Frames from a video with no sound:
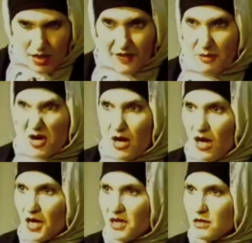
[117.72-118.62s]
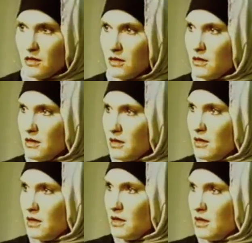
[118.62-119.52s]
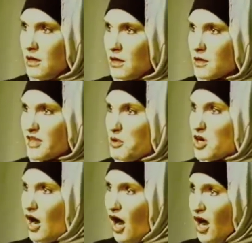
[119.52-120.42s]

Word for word: They were gone. They were gone.